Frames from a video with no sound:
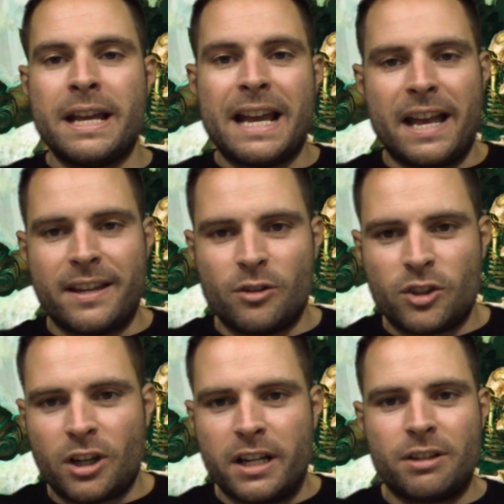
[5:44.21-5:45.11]
and then you're
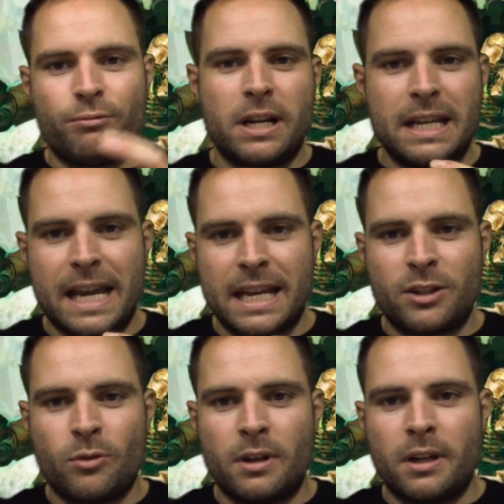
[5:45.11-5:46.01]
starting to really get
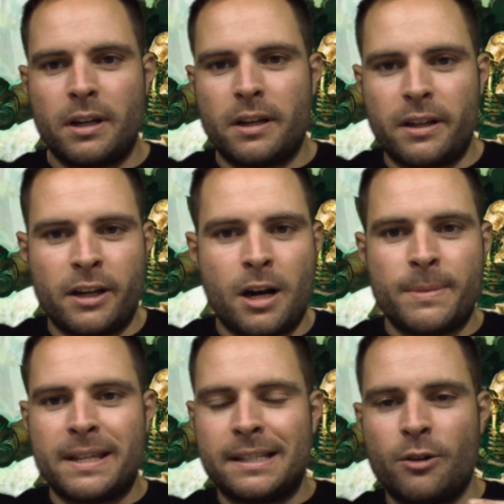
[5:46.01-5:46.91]
into an army.
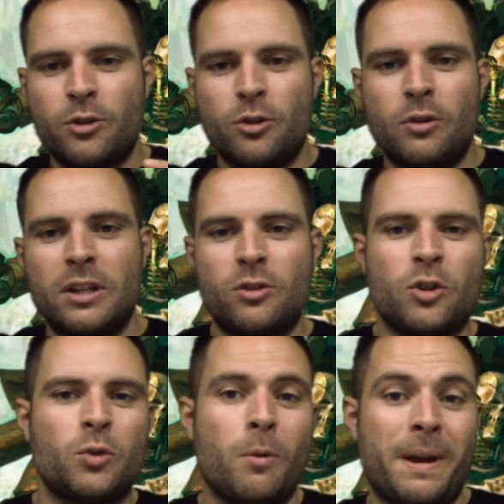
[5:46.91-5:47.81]
And there's loads of units. You
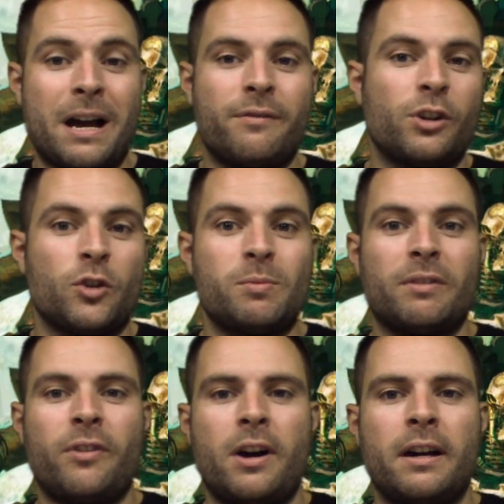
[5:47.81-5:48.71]
swap it out for Cosmic
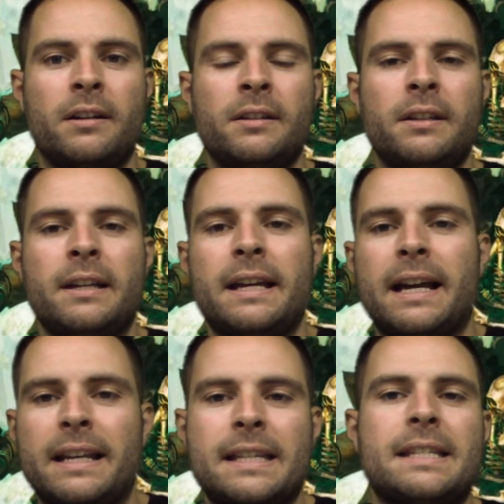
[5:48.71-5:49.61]
Fire,
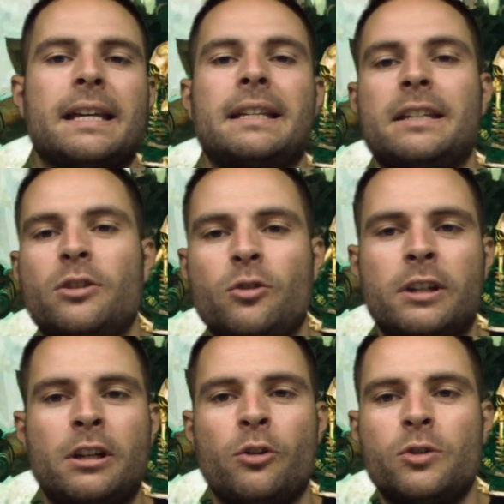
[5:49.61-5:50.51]
and then suddenly you're doing
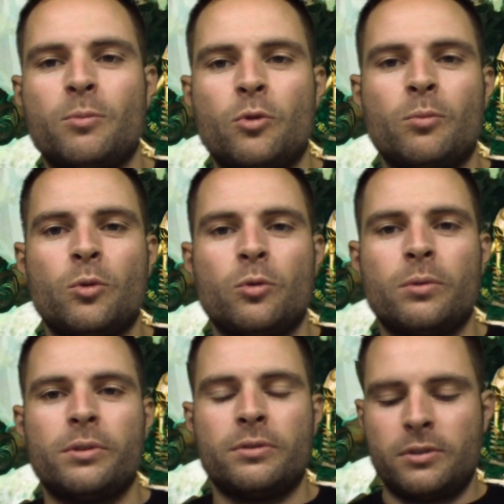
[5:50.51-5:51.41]
loads more mortal
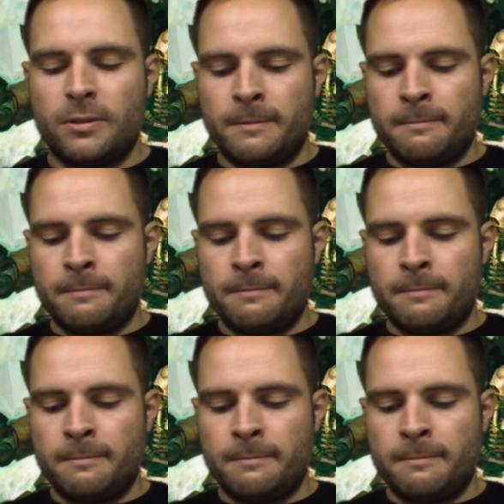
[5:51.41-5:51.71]
wounds.